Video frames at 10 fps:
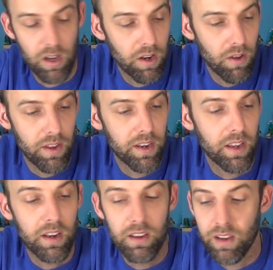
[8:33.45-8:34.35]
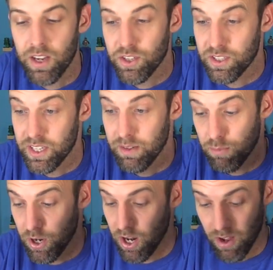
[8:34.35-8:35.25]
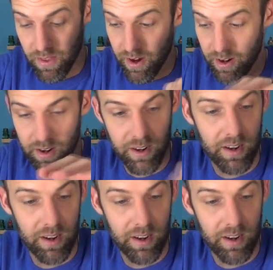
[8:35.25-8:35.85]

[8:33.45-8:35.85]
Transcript: Oh no, they did. I just didn't put it on there